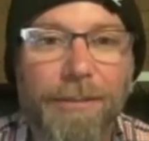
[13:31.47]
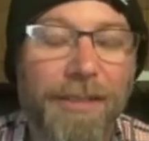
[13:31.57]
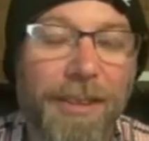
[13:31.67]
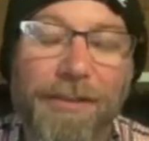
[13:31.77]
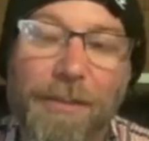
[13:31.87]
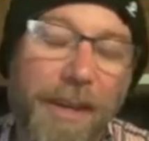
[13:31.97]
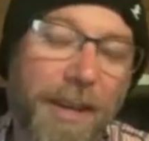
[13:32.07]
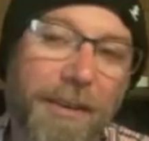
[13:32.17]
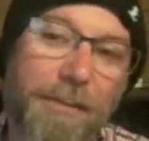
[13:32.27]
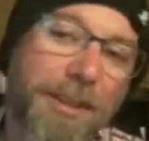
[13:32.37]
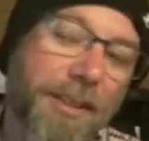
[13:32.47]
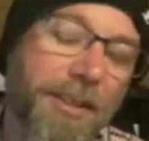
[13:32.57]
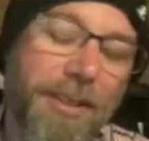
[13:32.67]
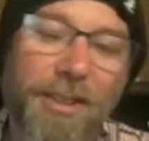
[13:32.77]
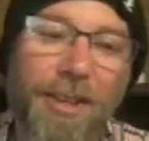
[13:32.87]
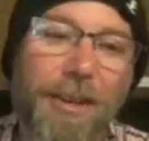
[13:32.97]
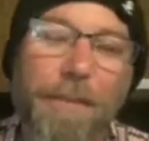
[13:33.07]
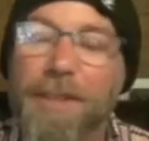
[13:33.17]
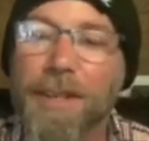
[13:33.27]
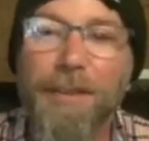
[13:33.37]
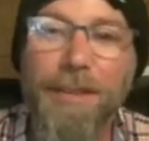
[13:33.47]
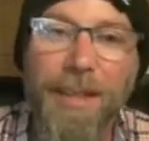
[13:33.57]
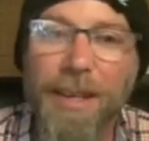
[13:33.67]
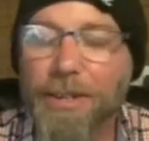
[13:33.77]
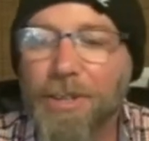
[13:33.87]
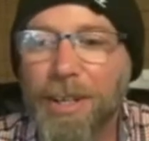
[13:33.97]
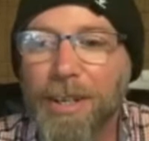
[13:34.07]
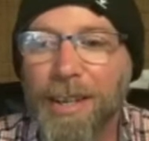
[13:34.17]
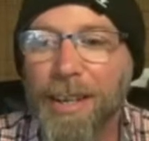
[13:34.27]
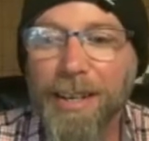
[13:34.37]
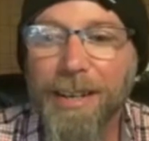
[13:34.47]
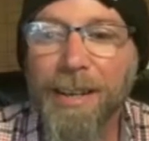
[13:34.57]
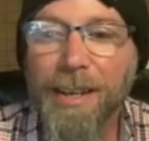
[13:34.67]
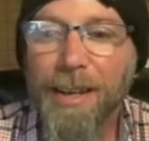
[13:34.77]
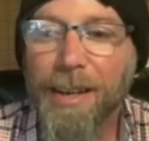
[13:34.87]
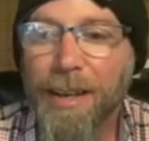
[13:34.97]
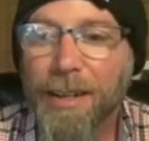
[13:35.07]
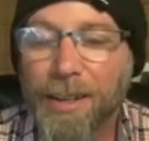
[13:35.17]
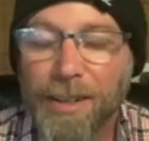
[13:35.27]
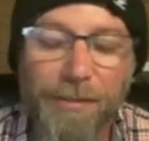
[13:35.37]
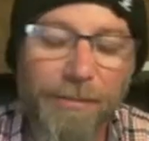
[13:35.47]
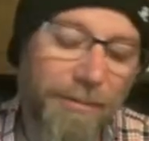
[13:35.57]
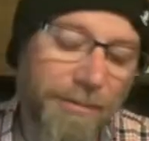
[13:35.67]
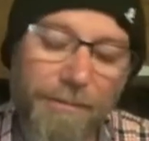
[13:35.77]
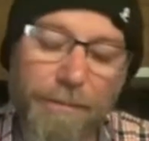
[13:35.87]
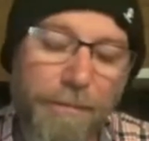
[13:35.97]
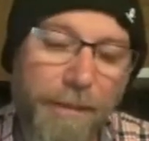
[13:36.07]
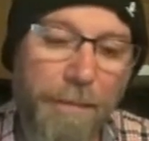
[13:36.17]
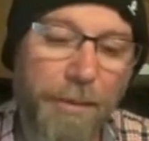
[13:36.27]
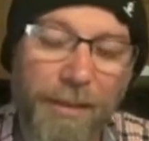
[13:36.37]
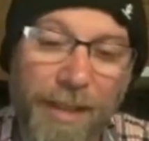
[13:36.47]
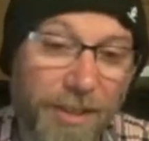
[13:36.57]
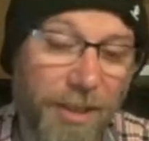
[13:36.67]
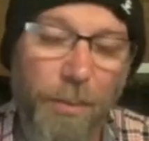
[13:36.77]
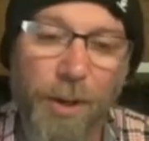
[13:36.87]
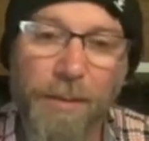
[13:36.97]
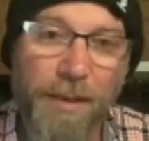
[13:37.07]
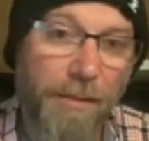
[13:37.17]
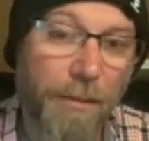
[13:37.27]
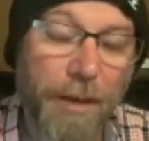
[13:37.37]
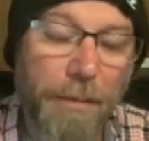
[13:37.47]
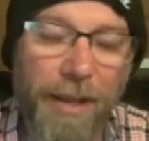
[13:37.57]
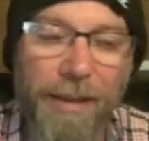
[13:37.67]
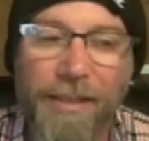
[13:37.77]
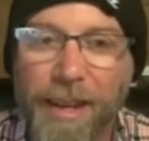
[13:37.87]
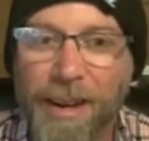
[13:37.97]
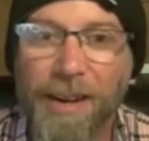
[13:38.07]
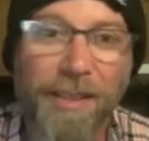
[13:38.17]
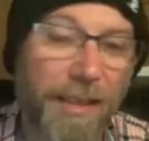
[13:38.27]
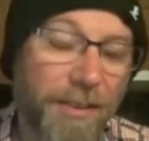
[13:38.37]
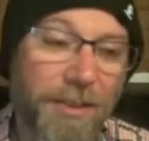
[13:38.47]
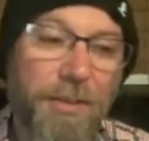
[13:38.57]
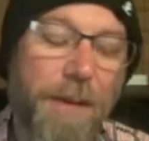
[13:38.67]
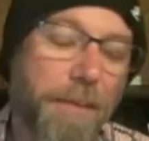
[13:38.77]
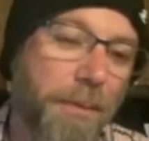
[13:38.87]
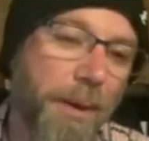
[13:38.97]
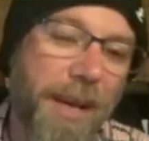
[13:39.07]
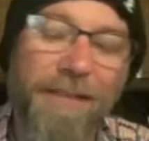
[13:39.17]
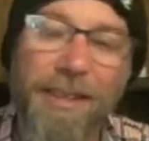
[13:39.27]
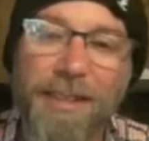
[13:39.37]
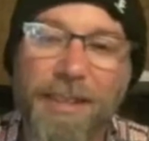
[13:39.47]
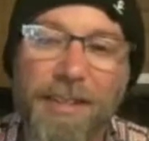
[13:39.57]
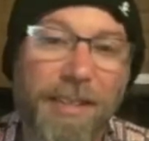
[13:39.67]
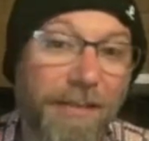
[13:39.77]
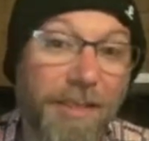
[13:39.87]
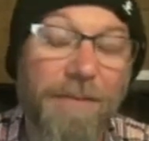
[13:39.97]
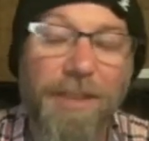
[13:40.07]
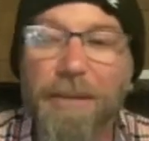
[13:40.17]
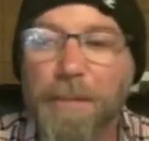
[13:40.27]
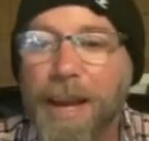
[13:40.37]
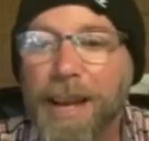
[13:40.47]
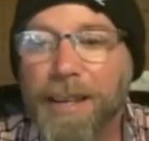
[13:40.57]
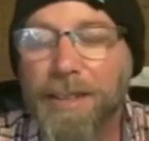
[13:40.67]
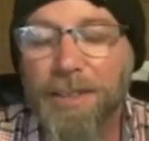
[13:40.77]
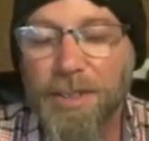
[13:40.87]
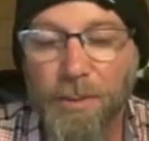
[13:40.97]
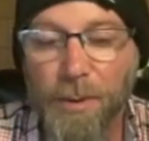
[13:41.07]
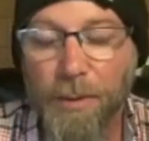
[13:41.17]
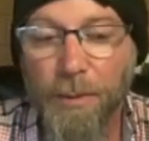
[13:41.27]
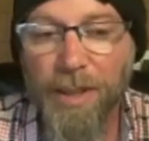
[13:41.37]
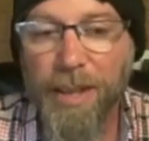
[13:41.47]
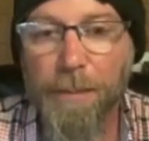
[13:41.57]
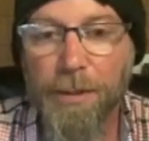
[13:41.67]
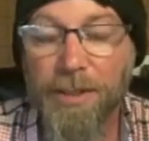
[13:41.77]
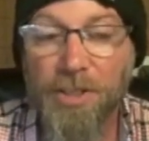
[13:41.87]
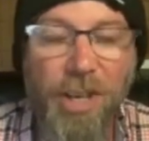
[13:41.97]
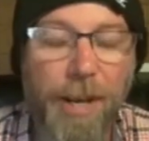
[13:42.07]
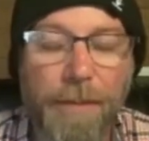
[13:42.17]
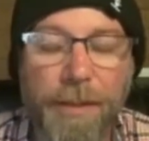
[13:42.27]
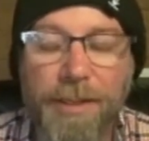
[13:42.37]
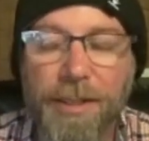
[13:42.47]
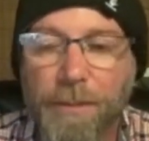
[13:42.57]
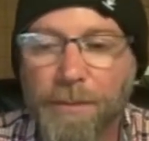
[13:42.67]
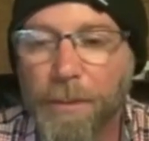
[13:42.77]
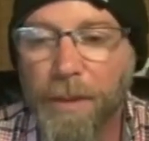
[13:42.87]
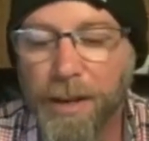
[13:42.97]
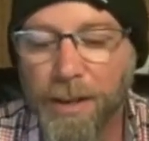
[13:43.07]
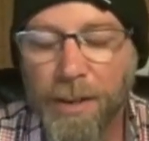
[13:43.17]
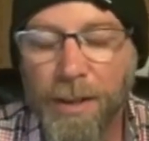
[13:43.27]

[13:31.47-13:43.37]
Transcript: And then from there, we took it to Europe, Southeast Asia, and, you know, people, they started working with different people out there. They, those people would have incidents and give us feedback. And so we were really able to shape the system from there.